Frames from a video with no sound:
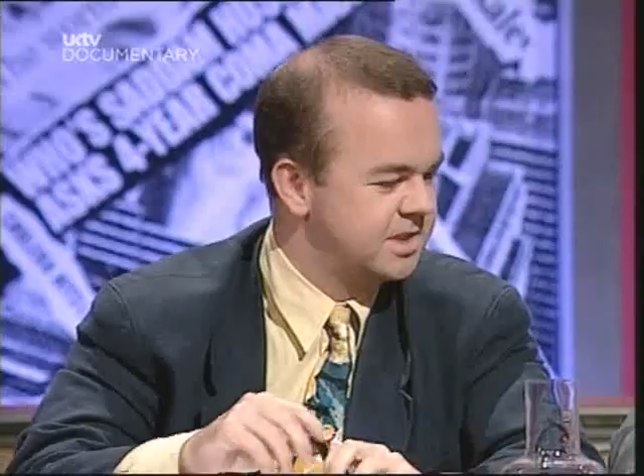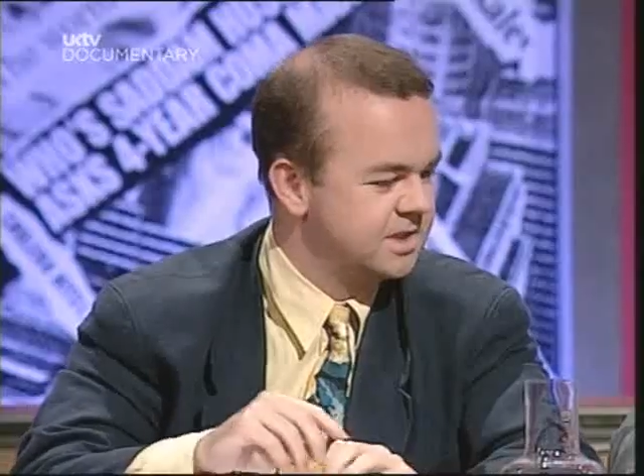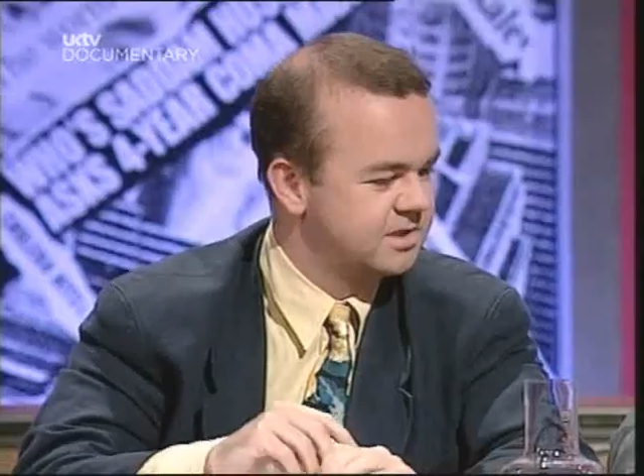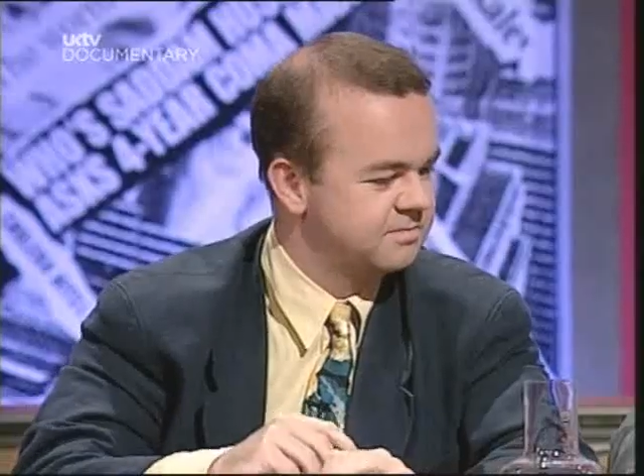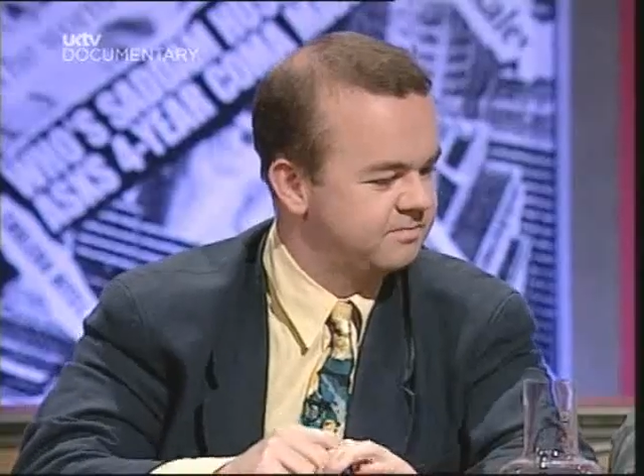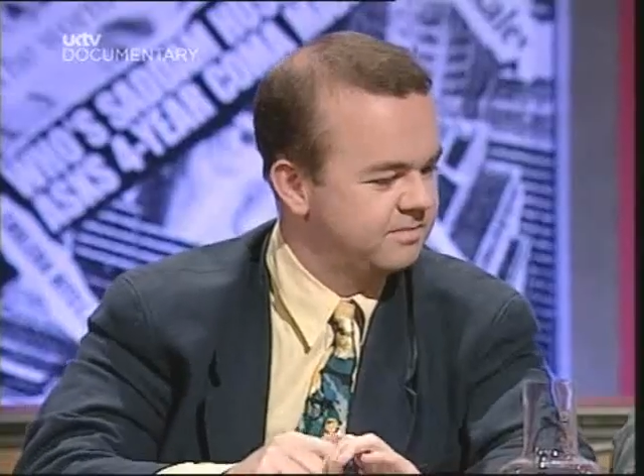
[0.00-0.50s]

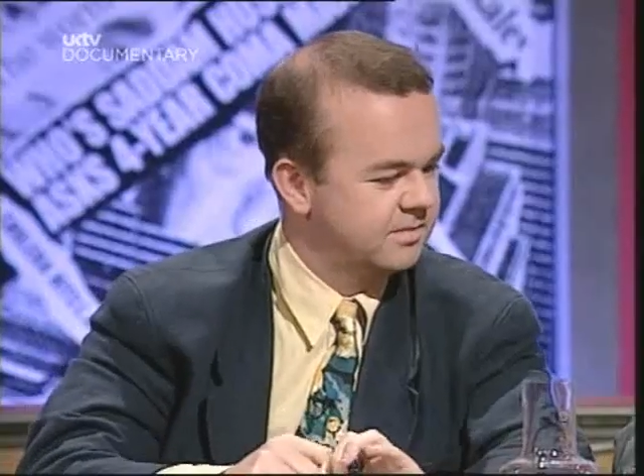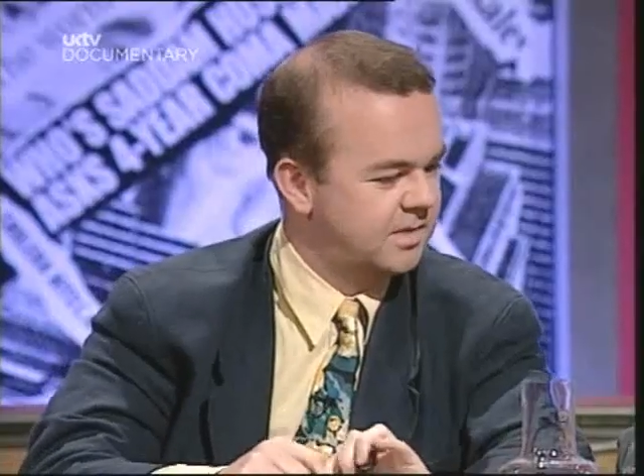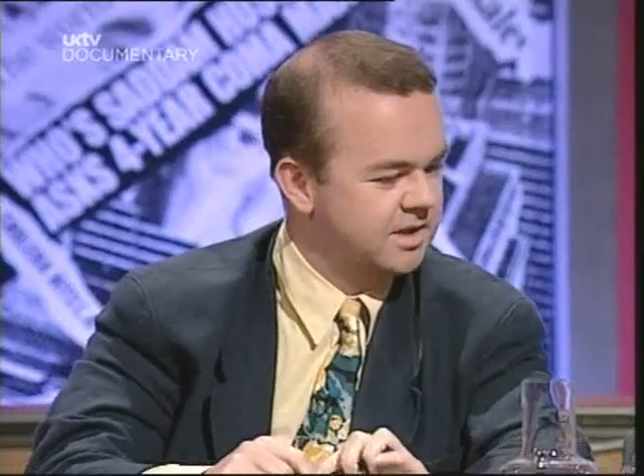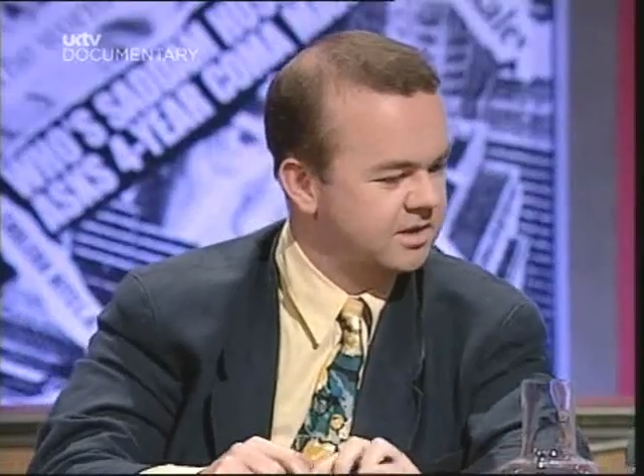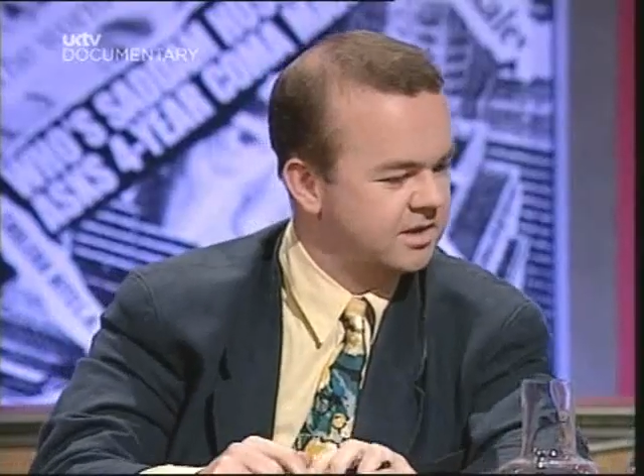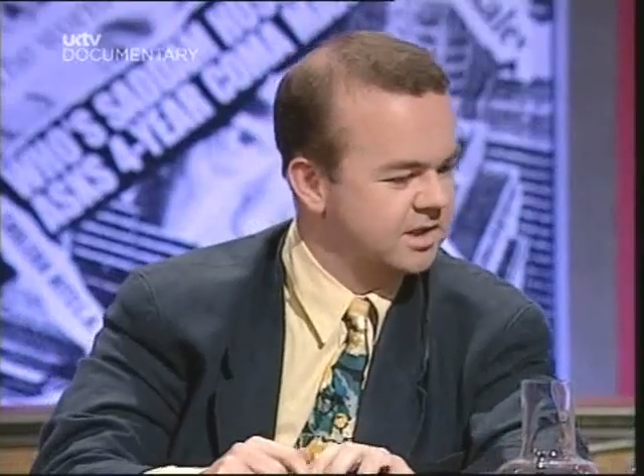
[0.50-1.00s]
is
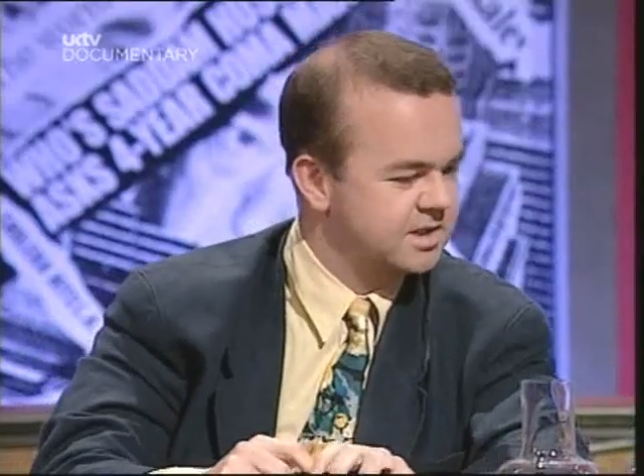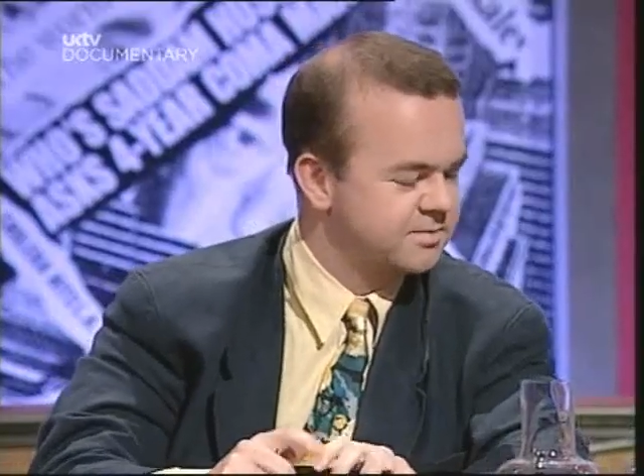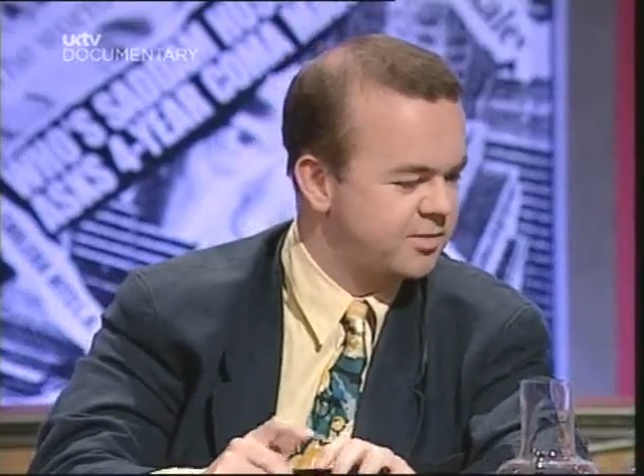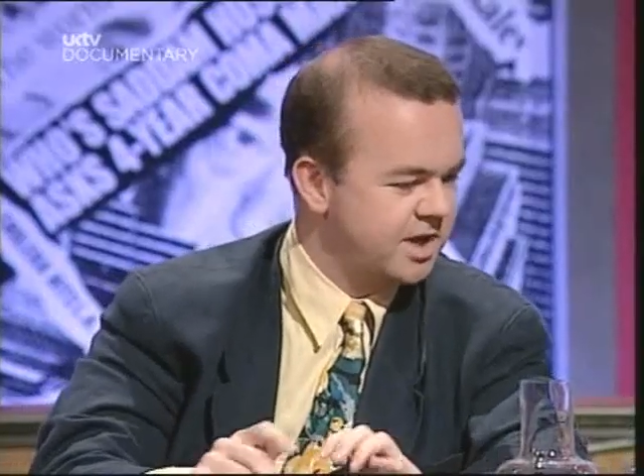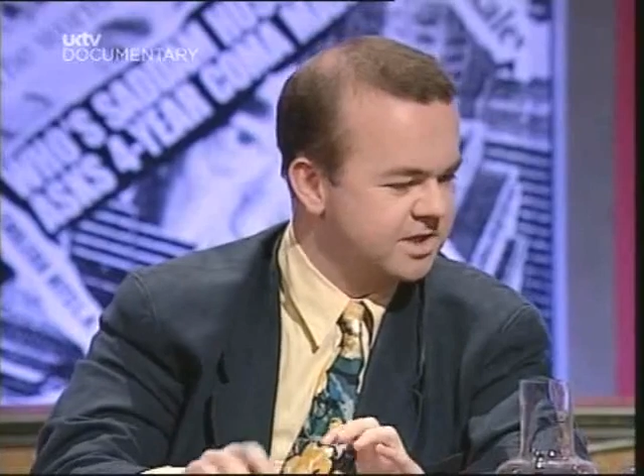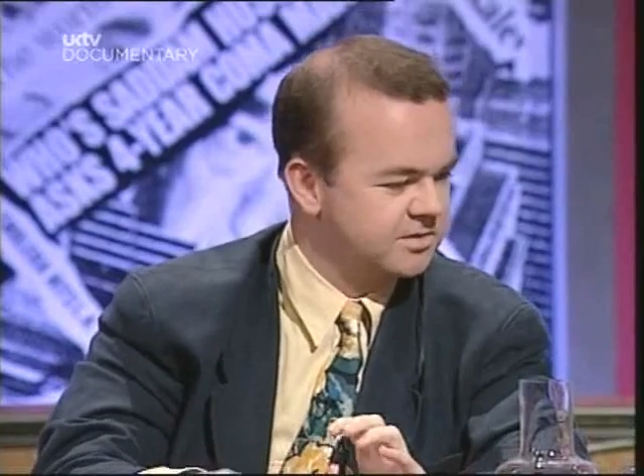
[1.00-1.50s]
either the
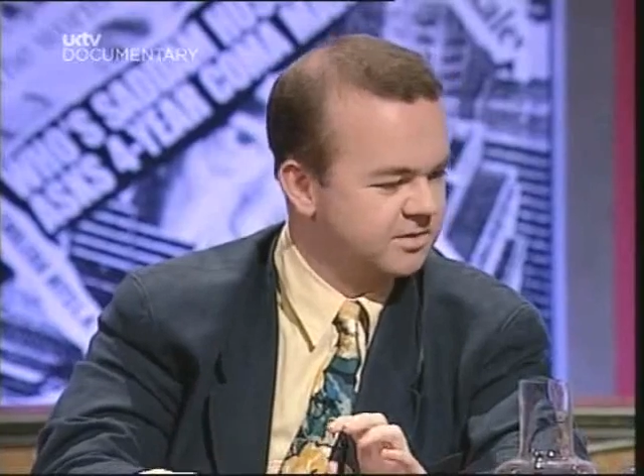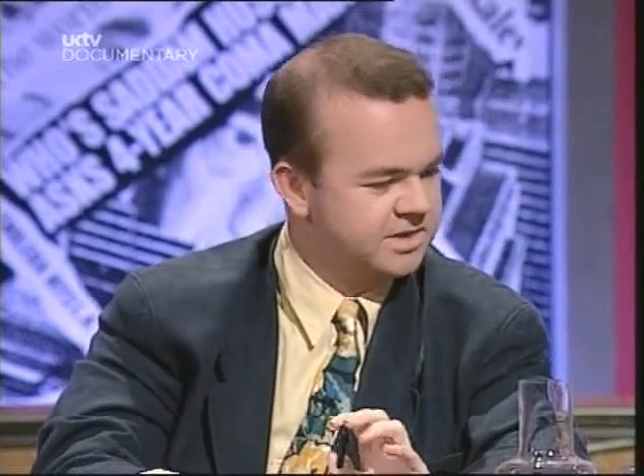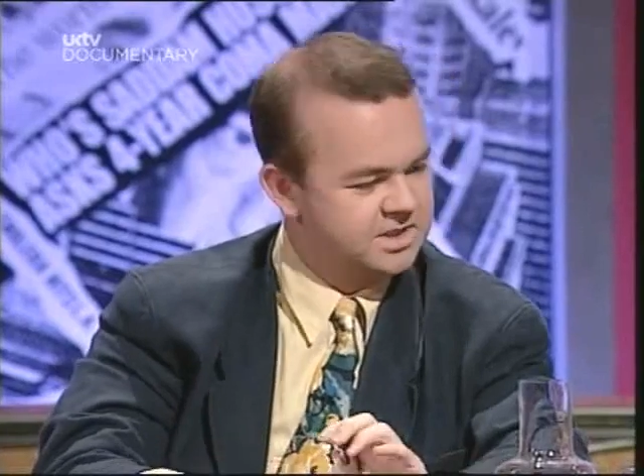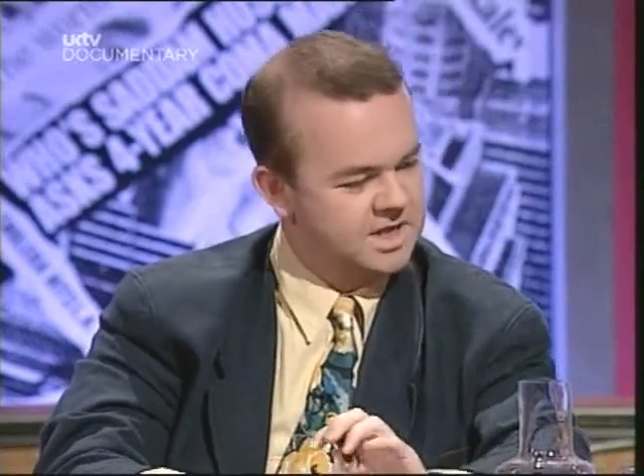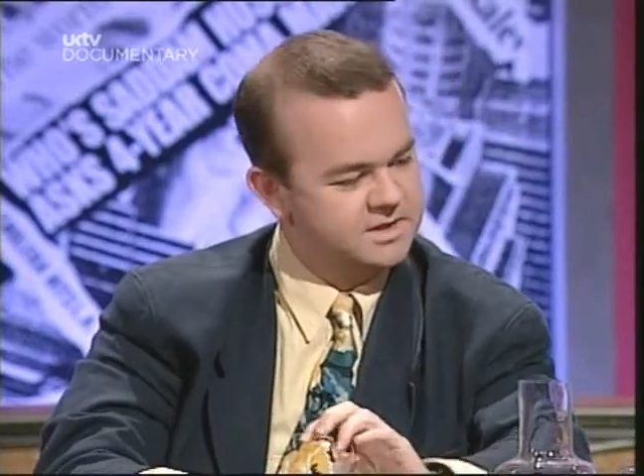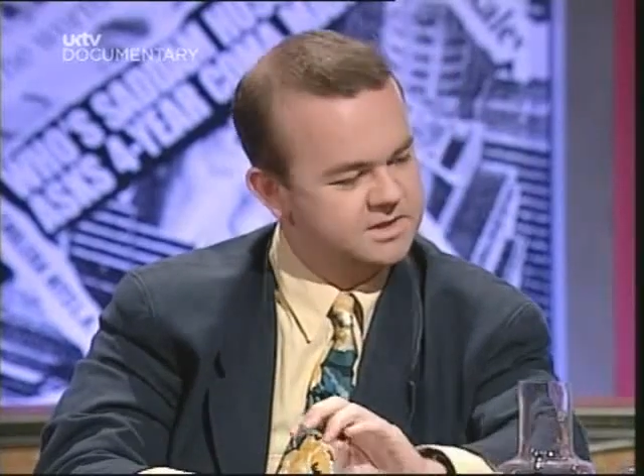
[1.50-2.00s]
Express or the
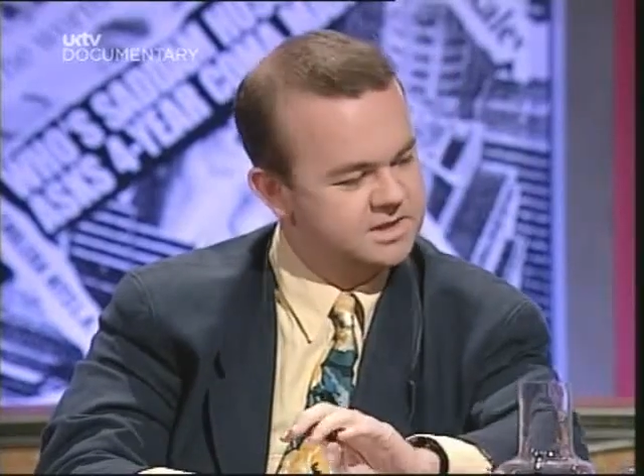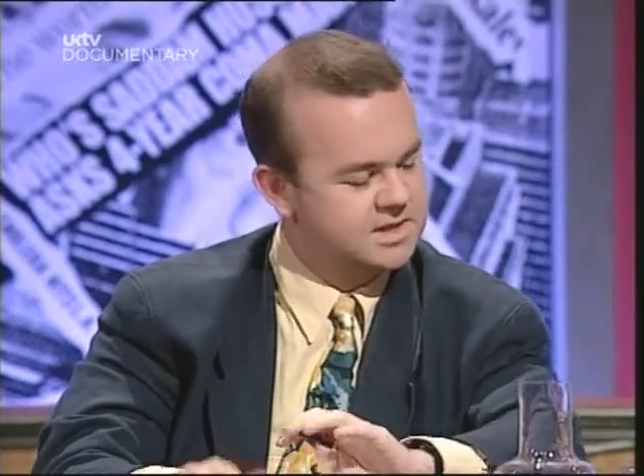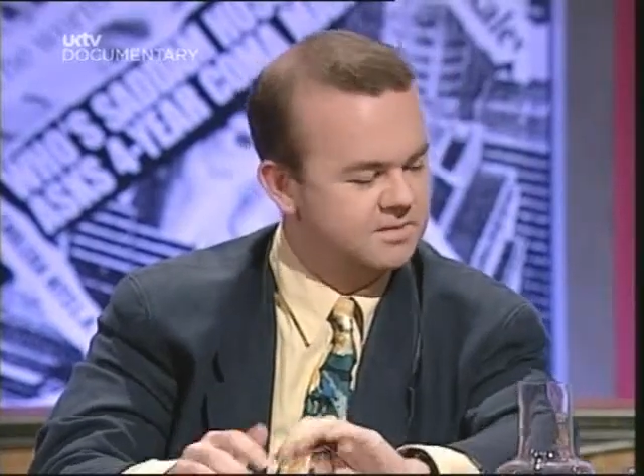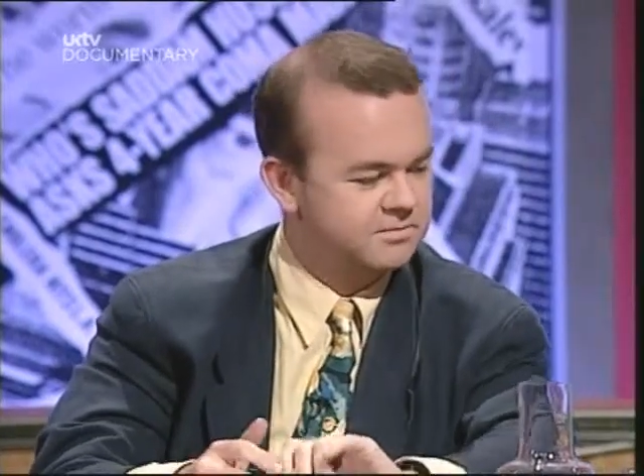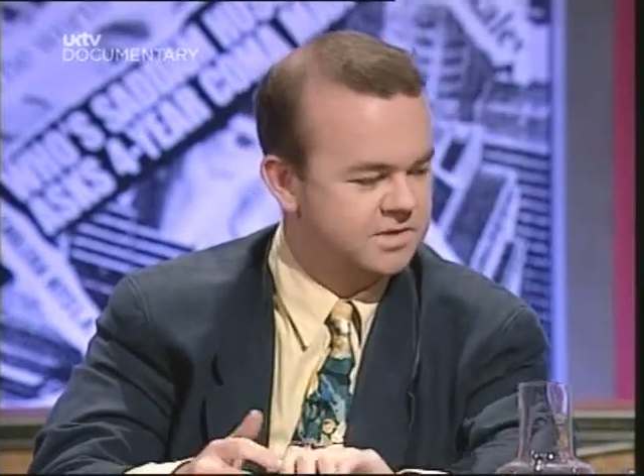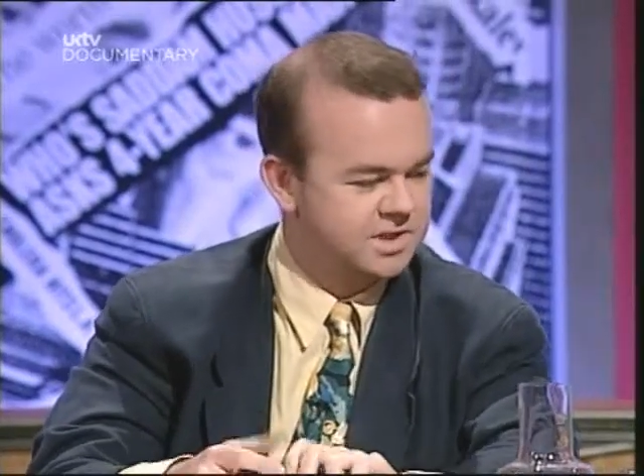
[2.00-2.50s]
Sun's attempt